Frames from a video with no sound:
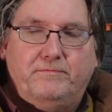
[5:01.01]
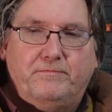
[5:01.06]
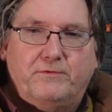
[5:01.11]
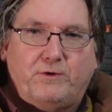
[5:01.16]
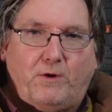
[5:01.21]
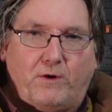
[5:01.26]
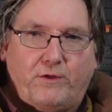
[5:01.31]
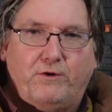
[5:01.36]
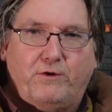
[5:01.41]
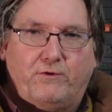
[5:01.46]

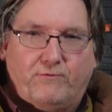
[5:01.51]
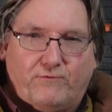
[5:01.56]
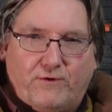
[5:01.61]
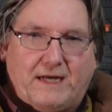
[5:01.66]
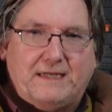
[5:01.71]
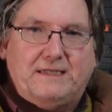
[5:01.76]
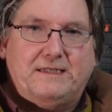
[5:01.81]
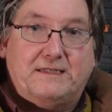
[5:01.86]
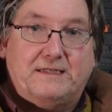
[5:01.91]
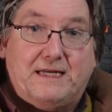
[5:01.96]
So I thought,
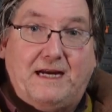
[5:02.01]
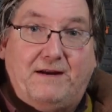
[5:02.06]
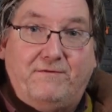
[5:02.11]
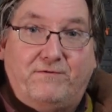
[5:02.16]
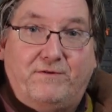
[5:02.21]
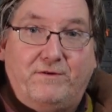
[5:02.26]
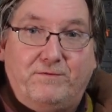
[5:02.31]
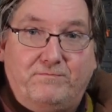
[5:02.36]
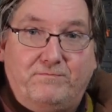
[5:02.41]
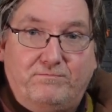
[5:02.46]
right, it's
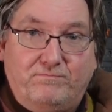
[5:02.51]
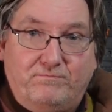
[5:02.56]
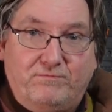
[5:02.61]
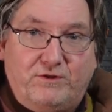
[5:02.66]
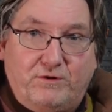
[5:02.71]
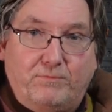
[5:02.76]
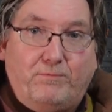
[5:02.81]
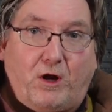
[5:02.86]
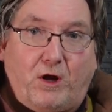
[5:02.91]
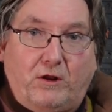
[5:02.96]
time
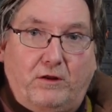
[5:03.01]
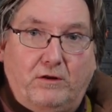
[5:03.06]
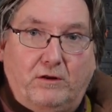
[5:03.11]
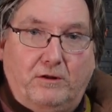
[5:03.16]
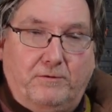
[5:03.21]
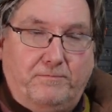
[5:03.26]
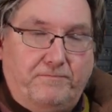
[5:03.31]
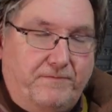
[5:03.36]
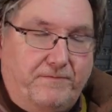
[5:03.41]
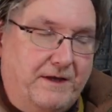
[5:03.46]
to bottle.